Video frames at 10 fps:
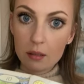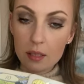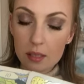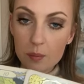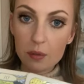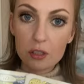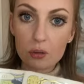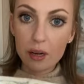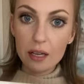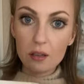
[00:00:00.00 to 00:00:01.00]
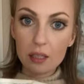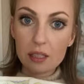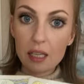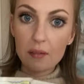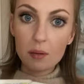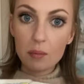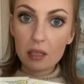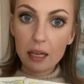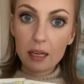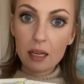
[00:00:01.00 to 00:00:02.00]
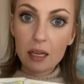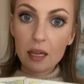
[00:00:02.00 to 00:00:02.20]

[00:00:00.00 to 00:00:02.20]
This is betrayal. It's giving me like